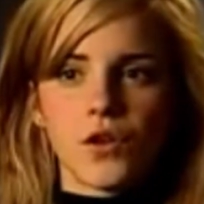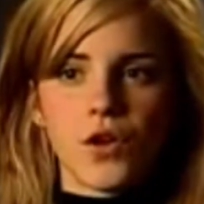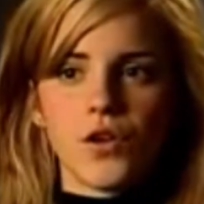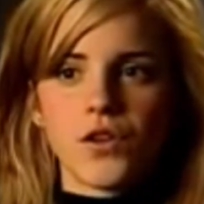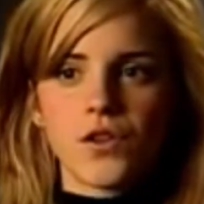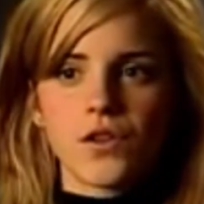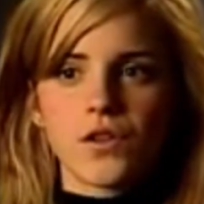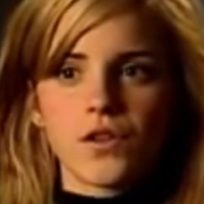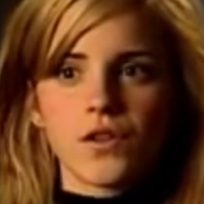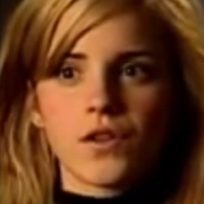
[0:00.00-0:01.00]
good,
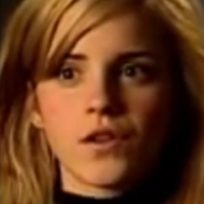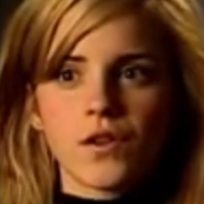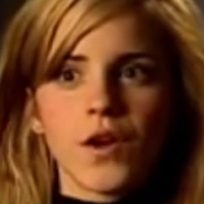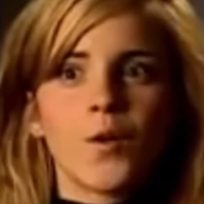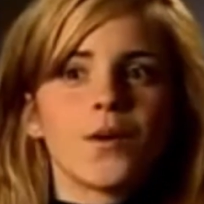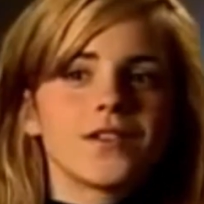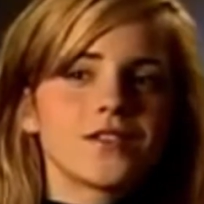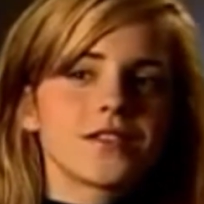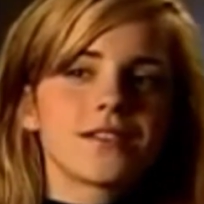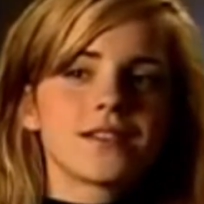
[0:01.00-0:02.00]

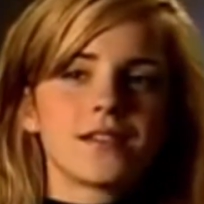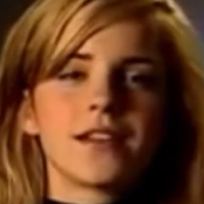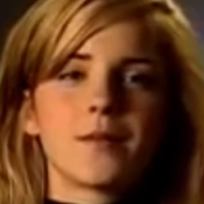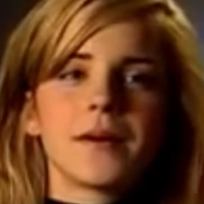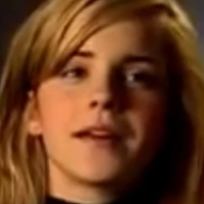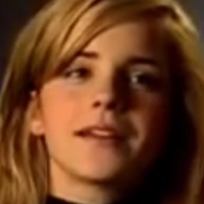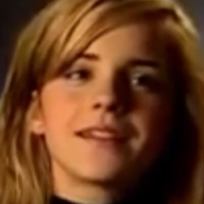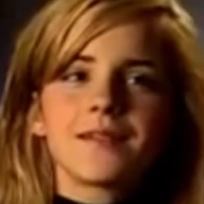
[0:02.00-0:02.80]
which is a little bit.